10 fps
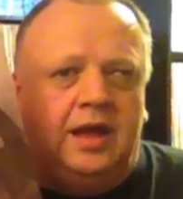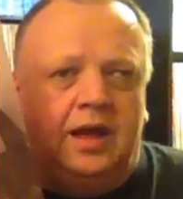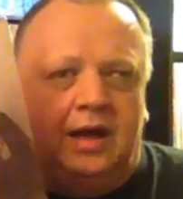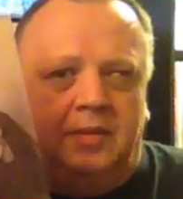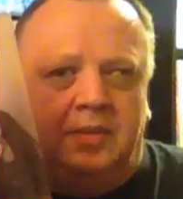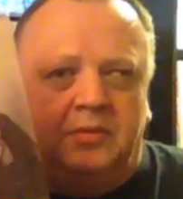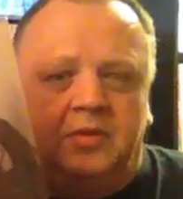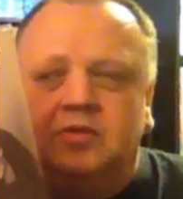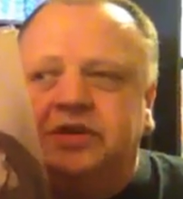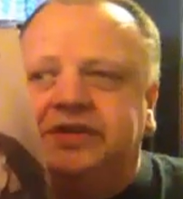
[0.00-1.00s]
I'm
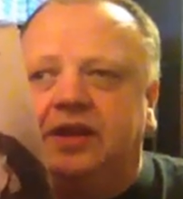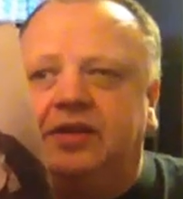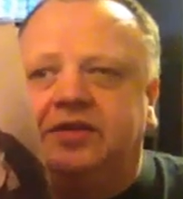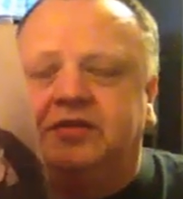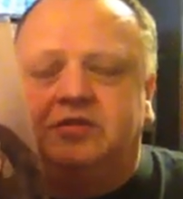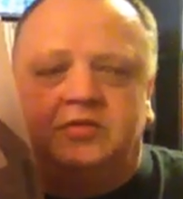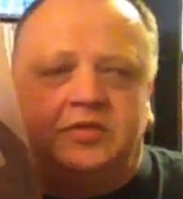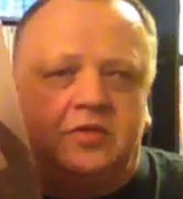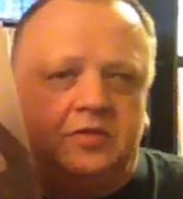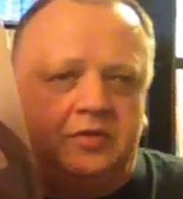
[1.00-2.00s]
not going to say this is a
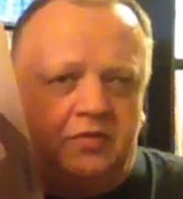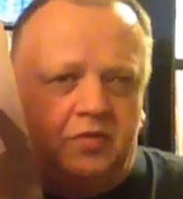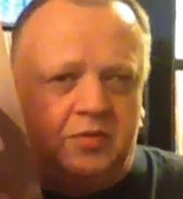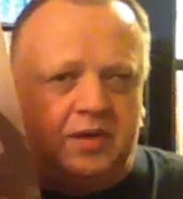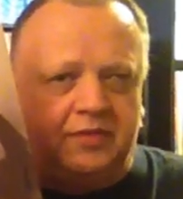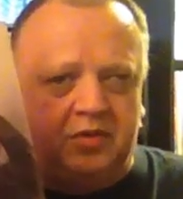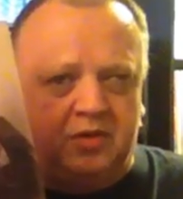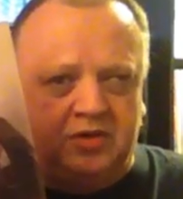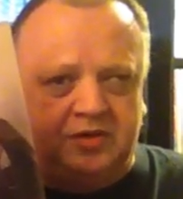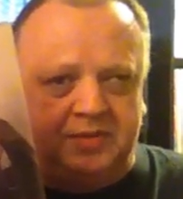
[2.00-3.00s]
return to form after
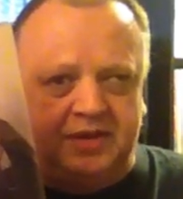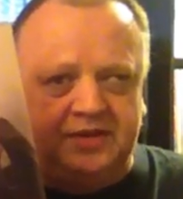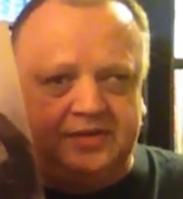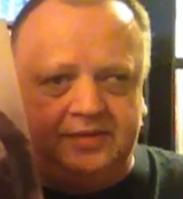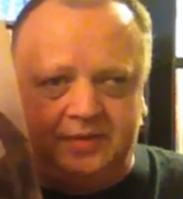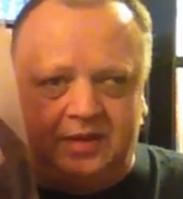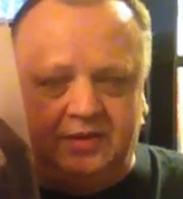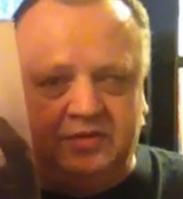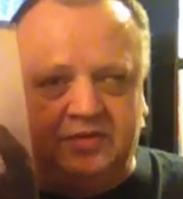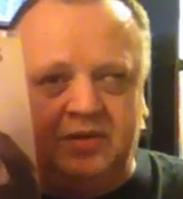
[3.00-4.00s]
Hot Space,
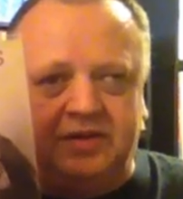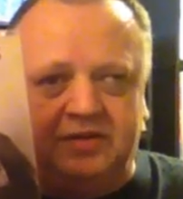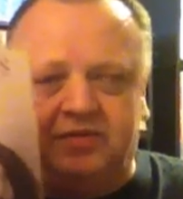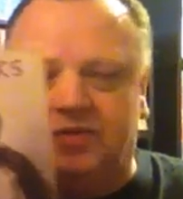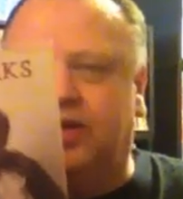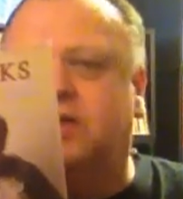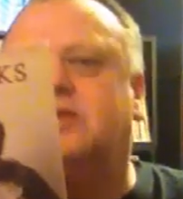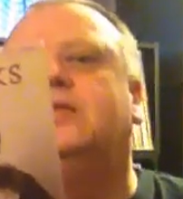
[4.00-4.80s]
and there's a reason for that.